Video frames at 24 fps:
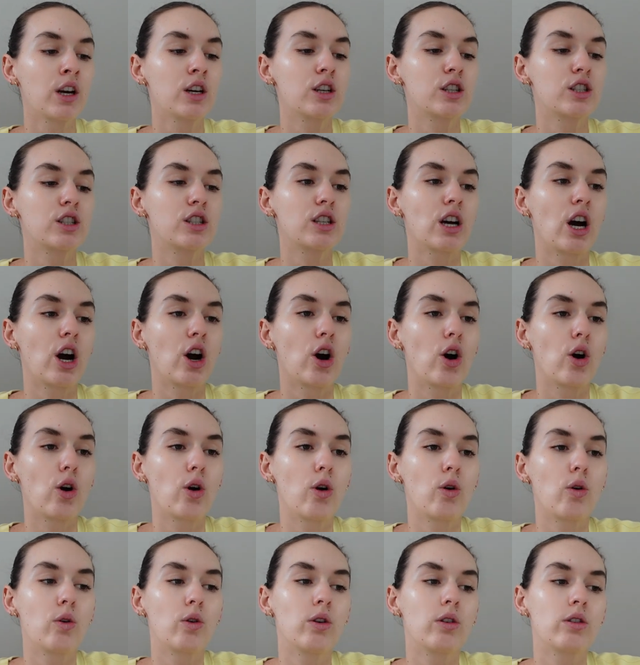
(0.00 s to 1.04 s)

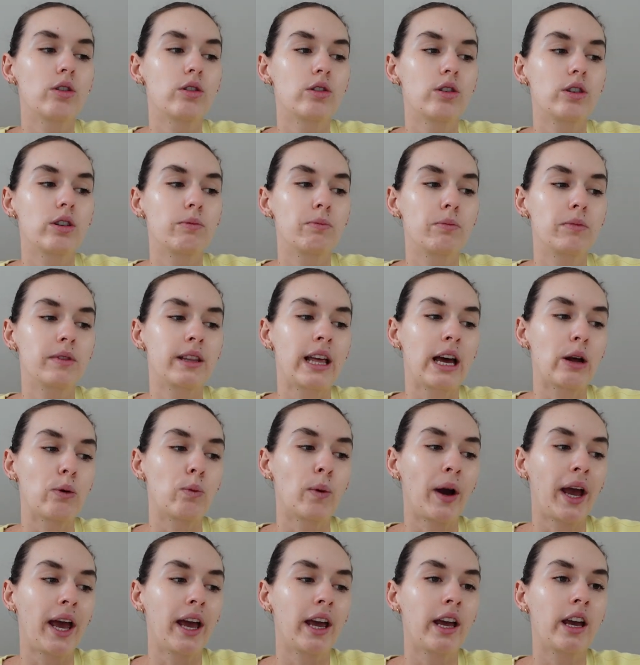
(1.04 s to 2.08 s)
So that
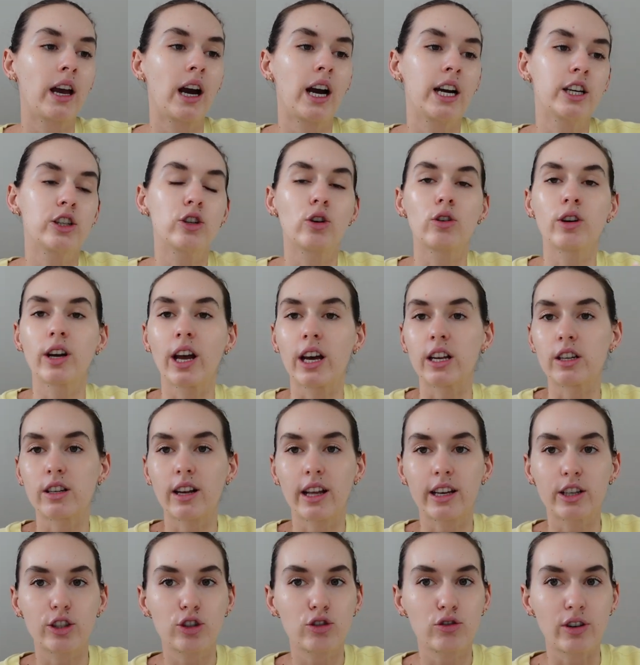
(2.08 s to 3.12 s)
way I don't get
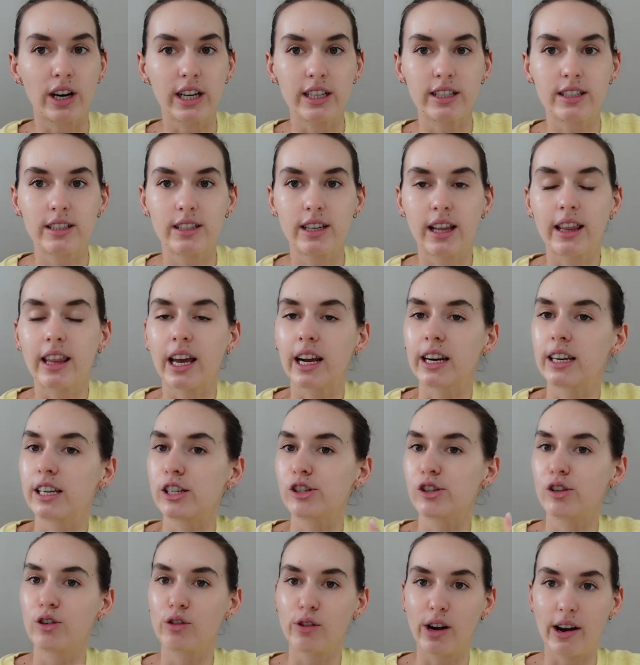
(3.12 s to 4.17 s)
like stressed that I need
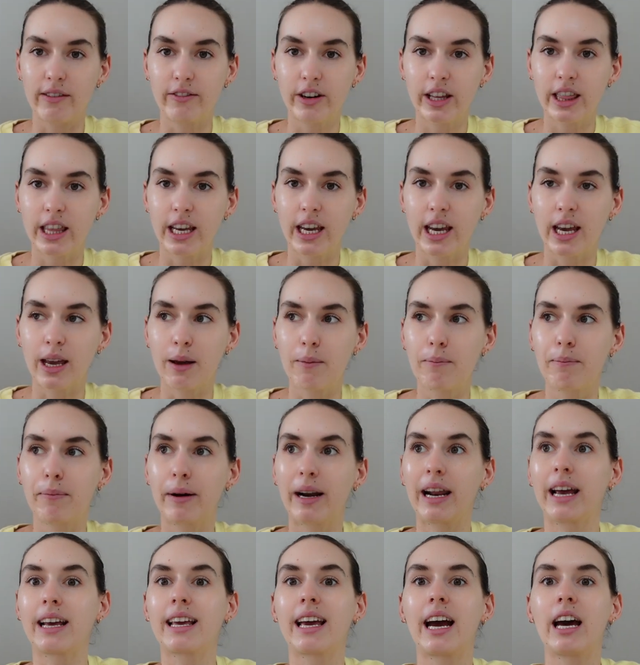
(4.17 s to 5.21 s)
to do everything,
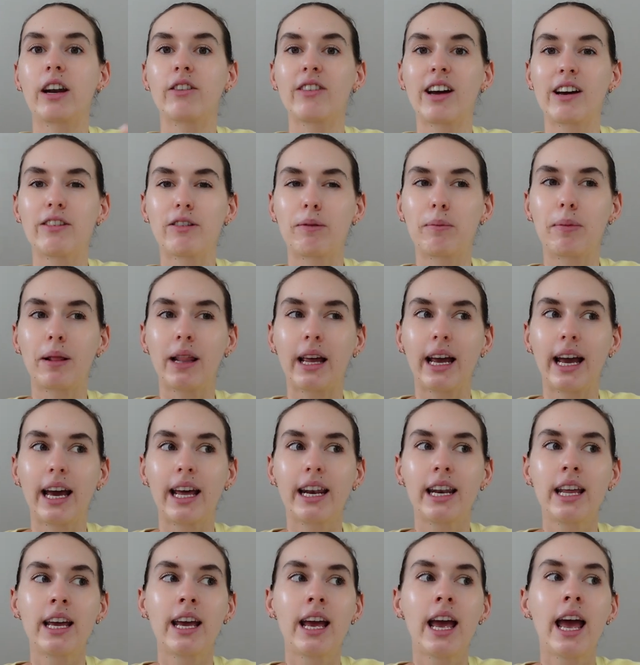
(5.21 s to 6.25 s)
but I kind of have a
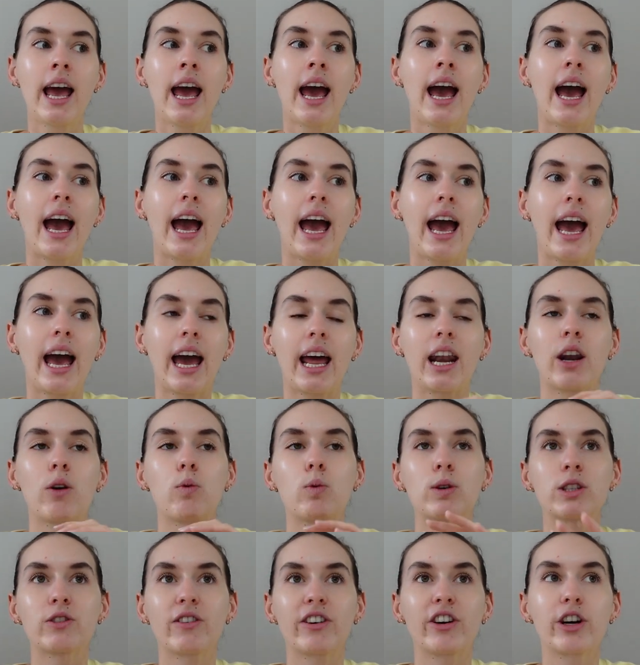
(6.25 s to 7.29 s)
plan. And
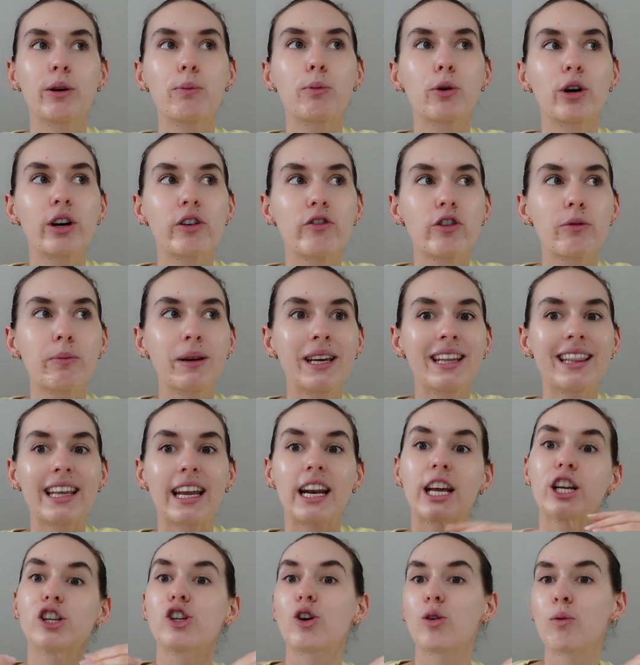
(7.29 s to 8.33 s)
what's very important for me, that
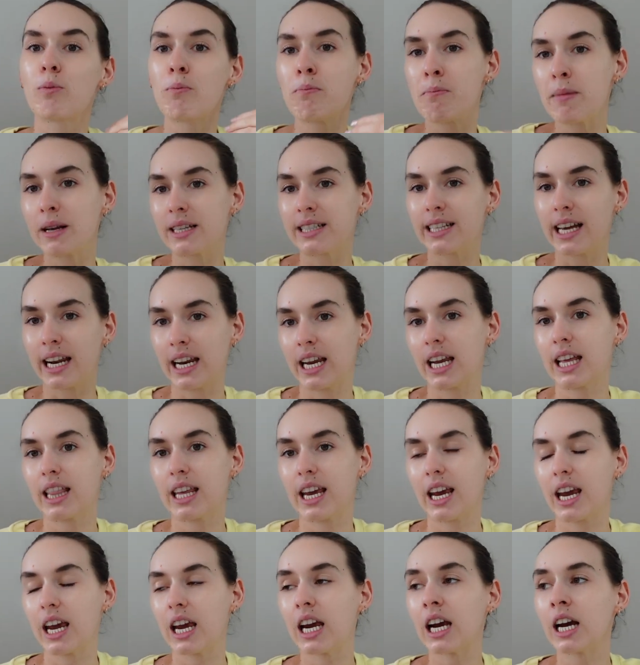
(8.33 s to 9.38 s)
I don't miss
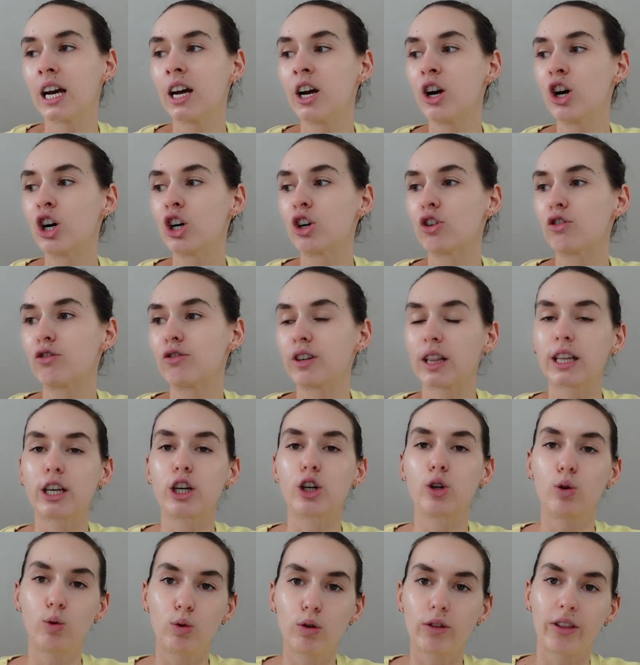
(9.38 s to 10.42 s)
anything really
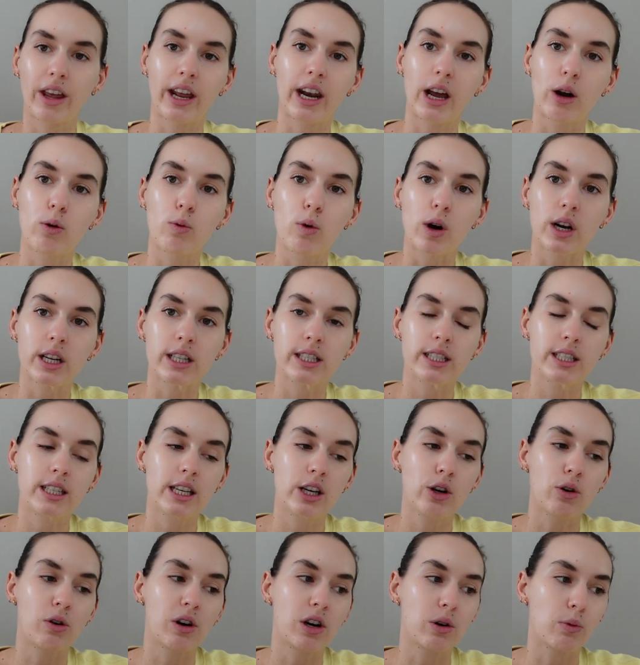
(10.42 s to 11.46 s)
cool that I want to
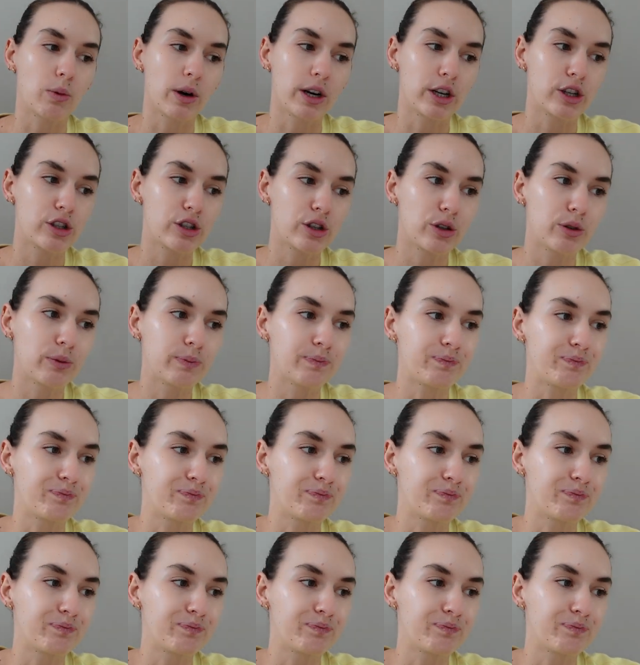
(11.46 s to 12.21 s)
see or want to do.